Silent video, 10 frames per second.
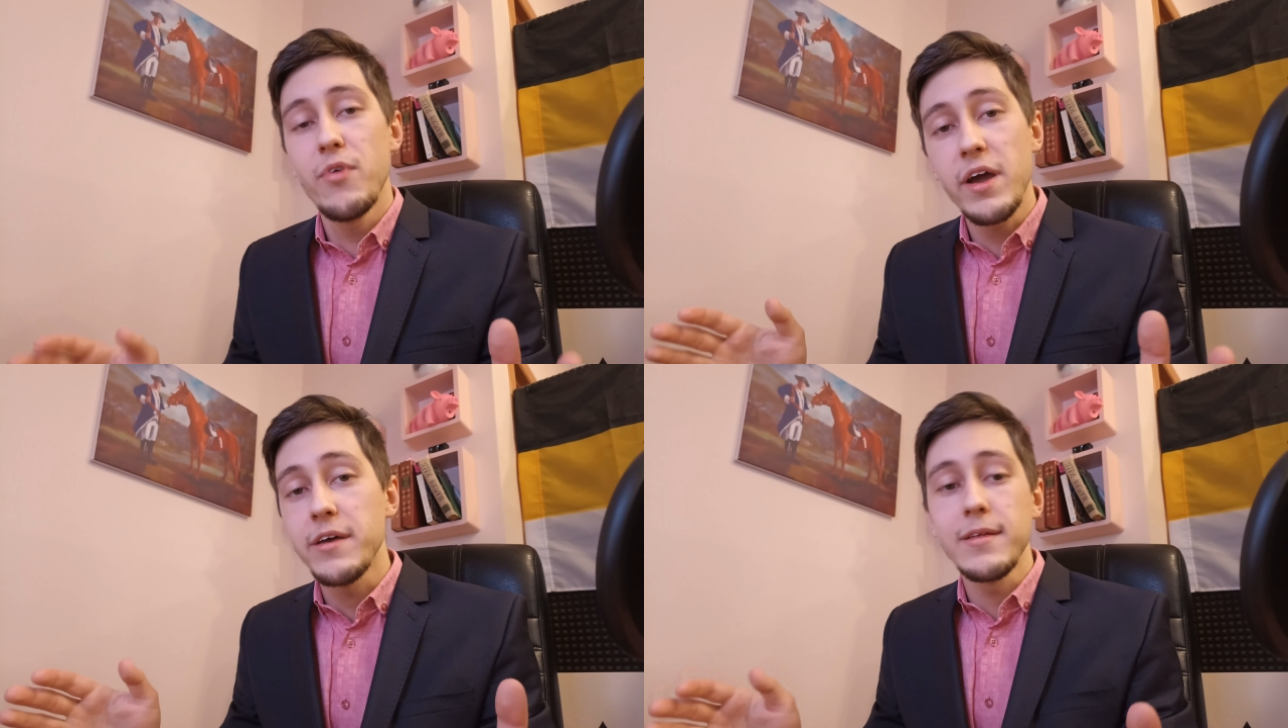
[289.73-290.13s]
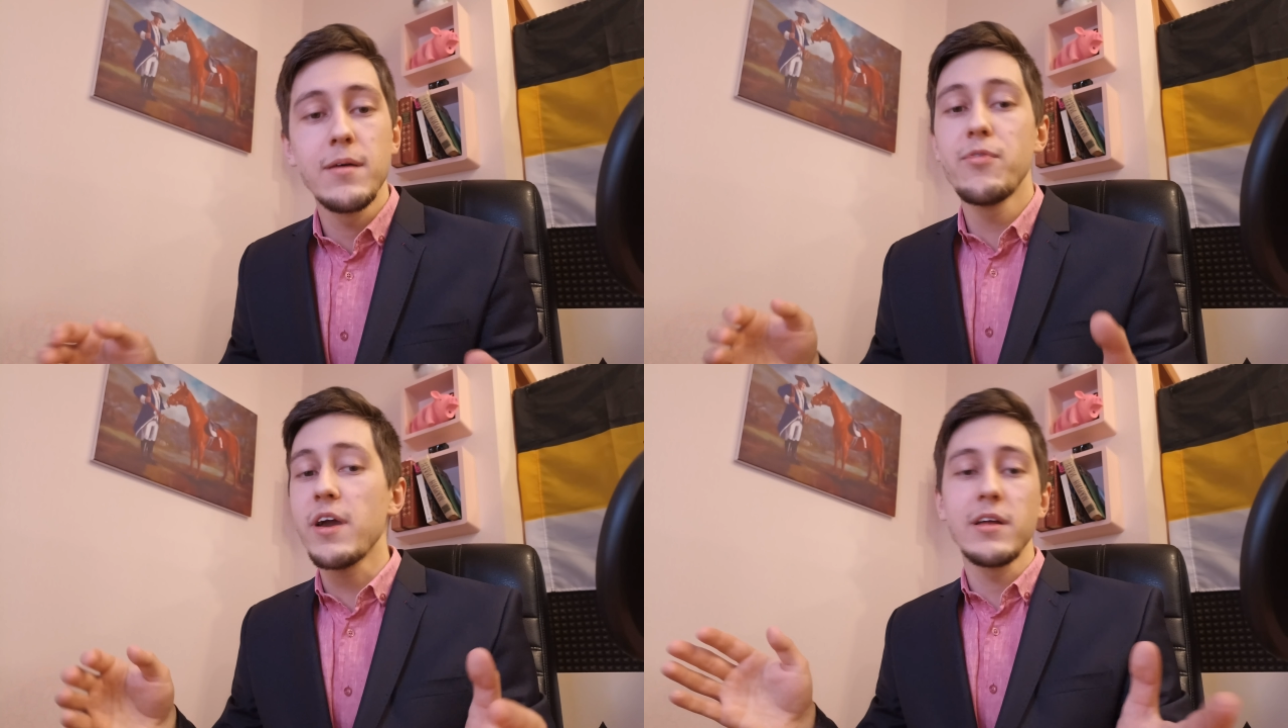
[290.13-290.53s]
Fuck it,
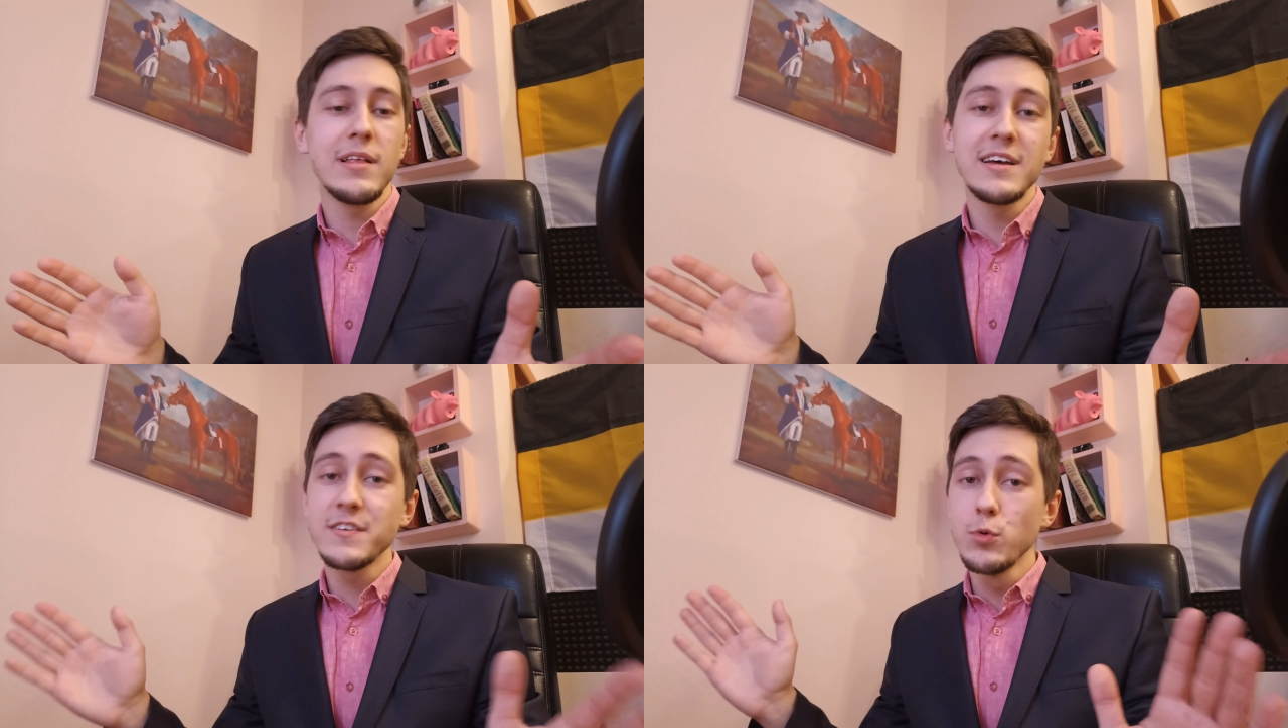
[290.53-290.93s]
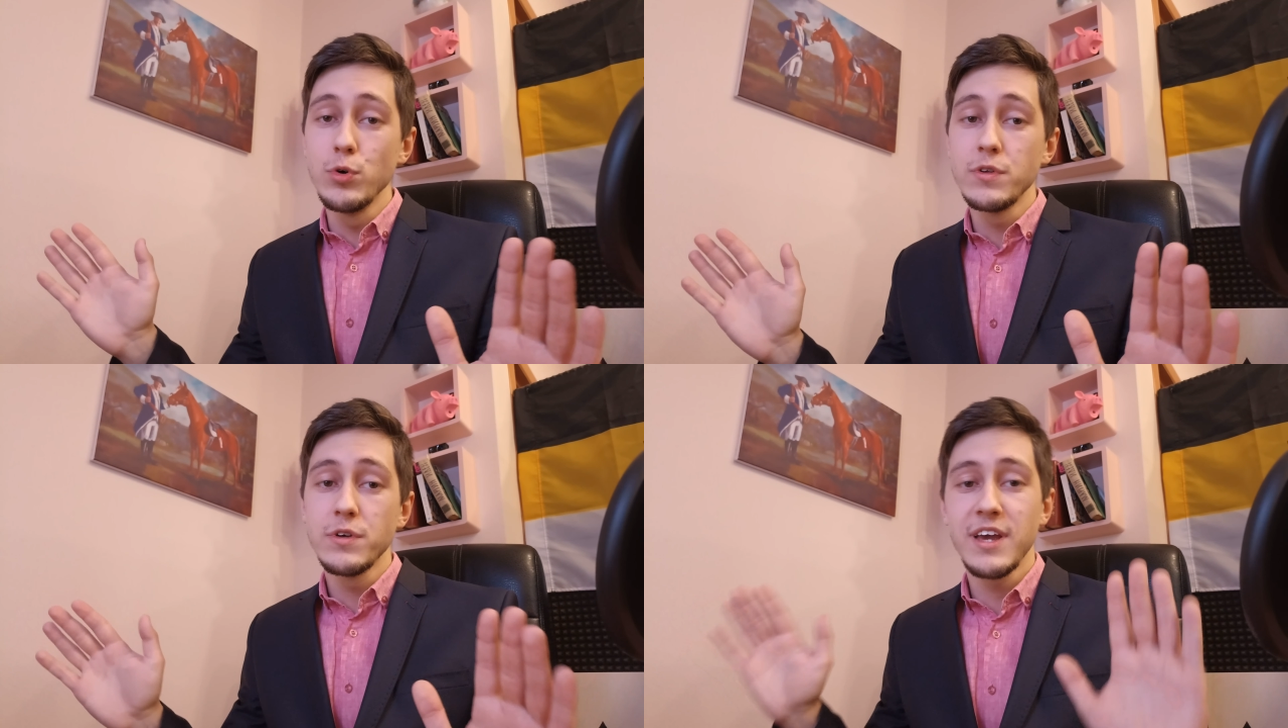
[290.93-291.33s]
fuck it, let's do
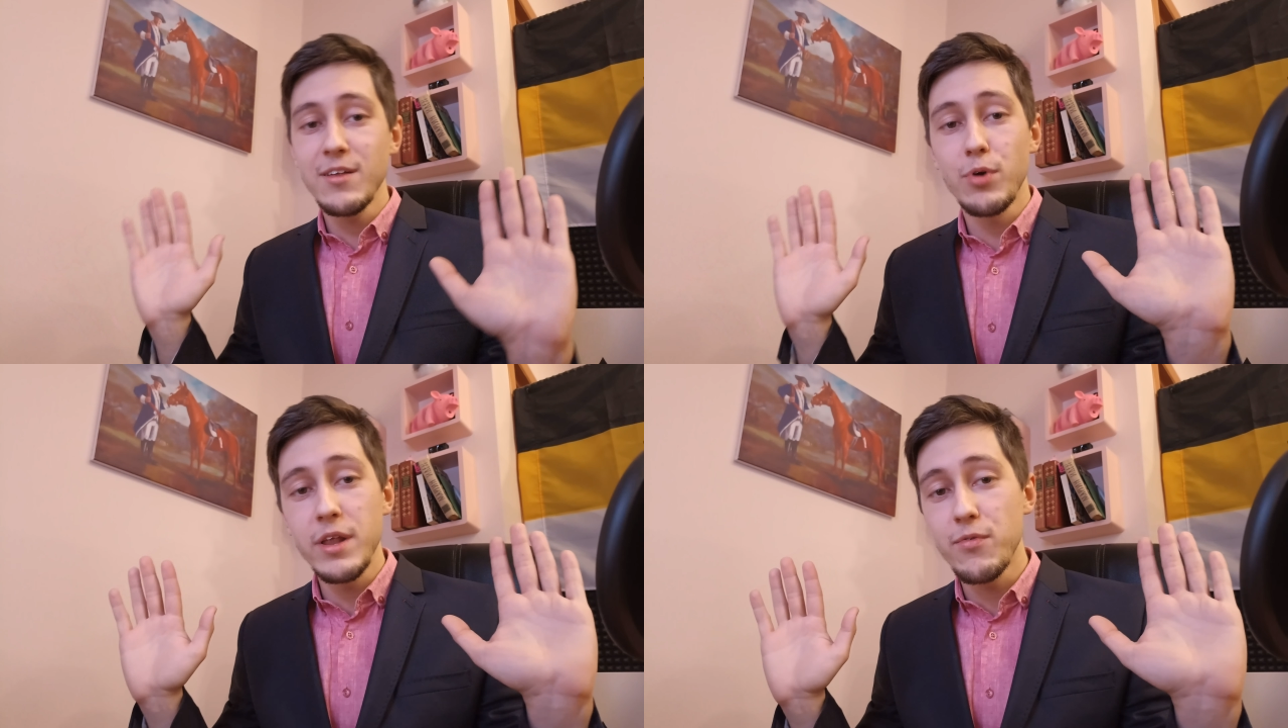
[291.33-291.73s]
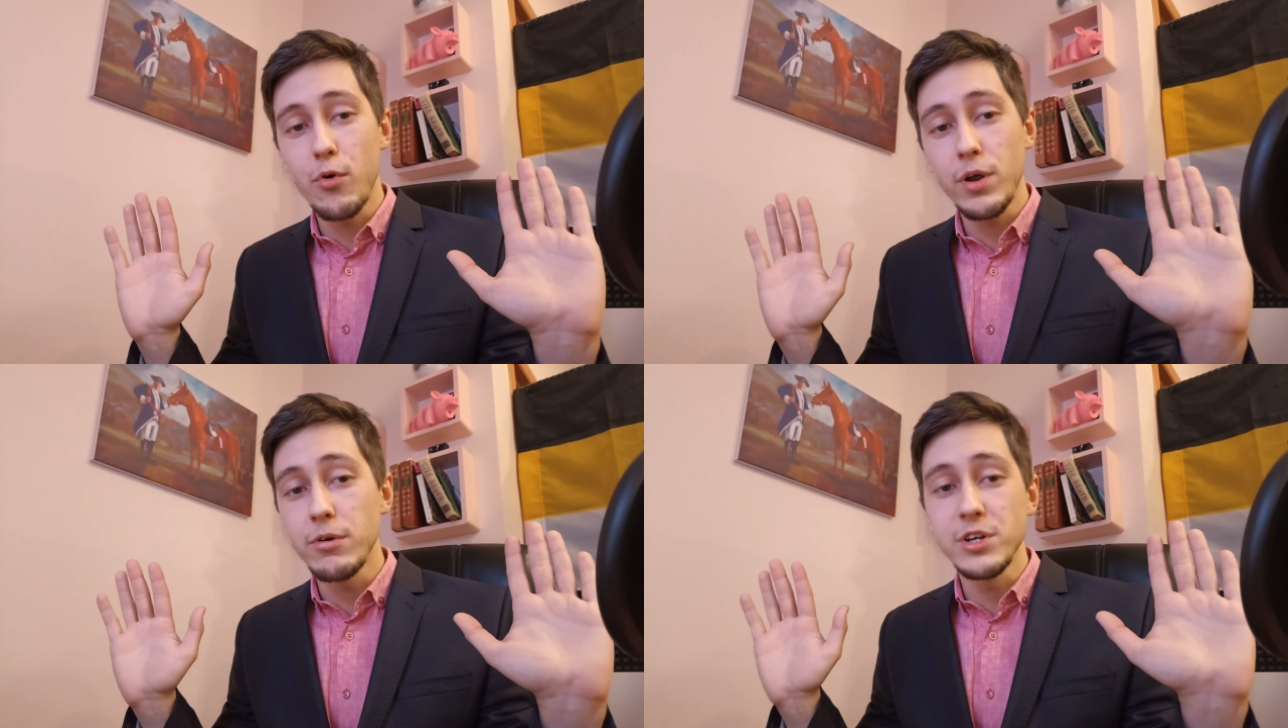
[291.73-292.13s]
it. Get ready
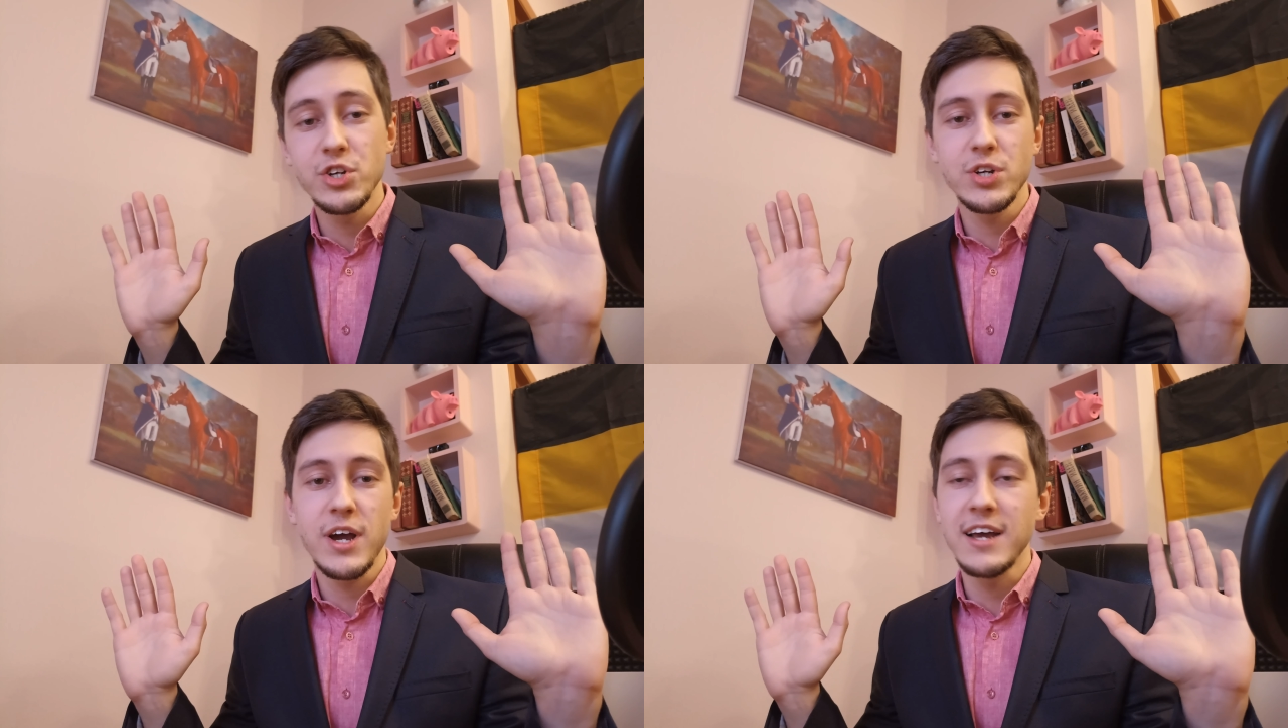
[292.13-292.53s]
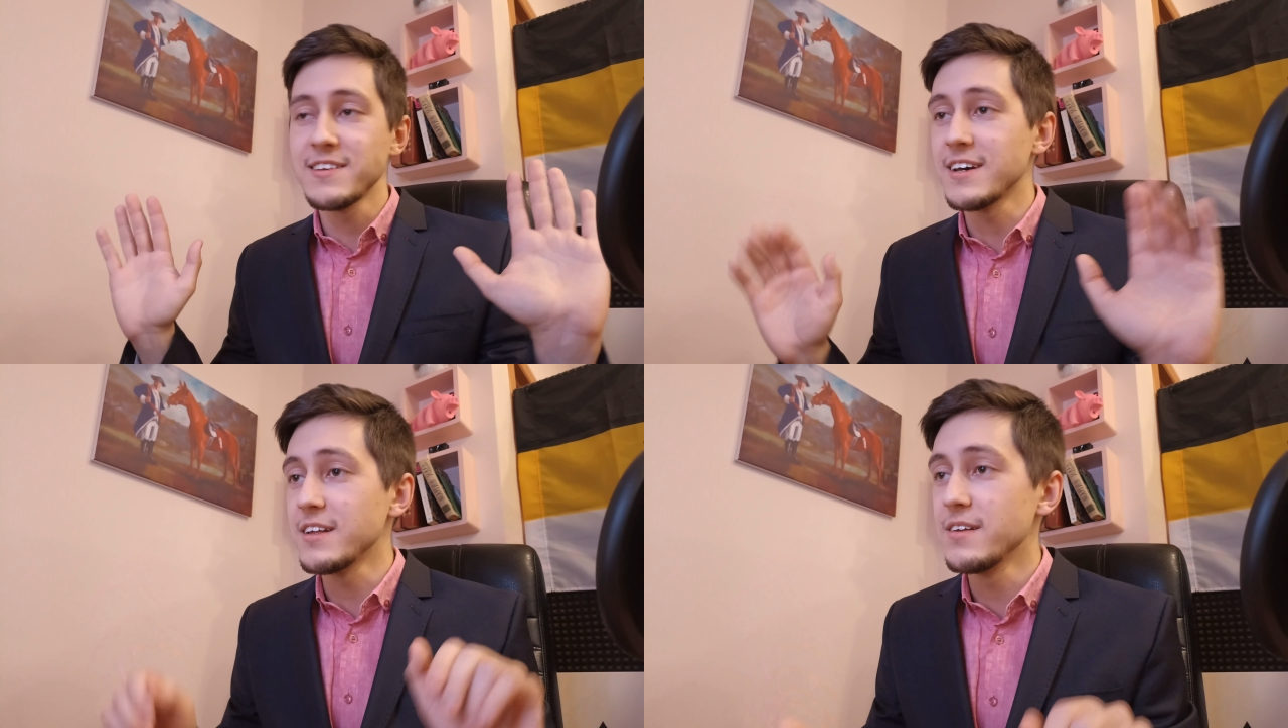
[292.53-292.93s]
for a cringe, I
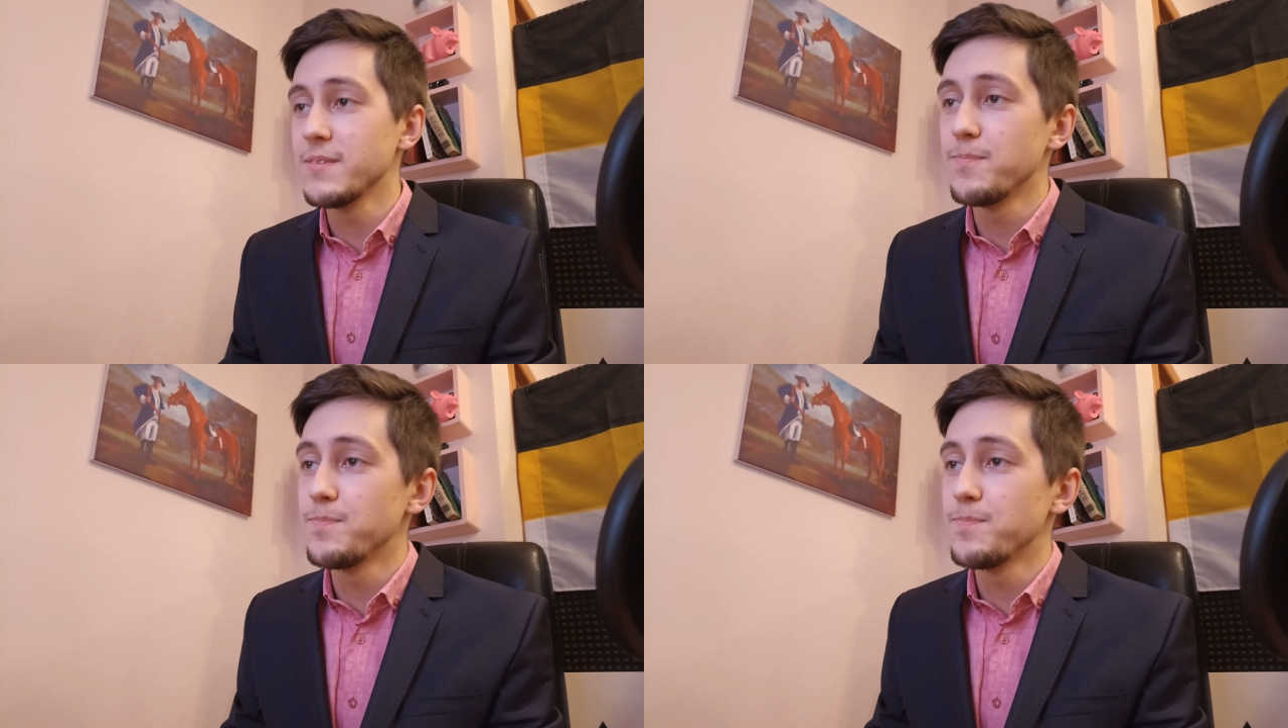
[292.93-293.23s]
said.